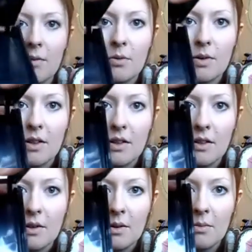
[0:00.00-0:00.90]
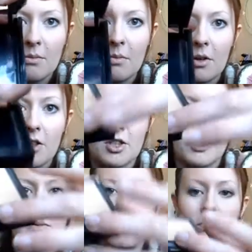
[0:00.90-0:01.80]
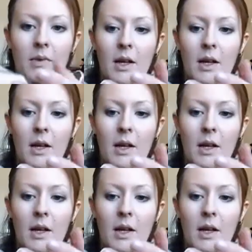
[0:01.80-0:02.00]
it comes with the brush and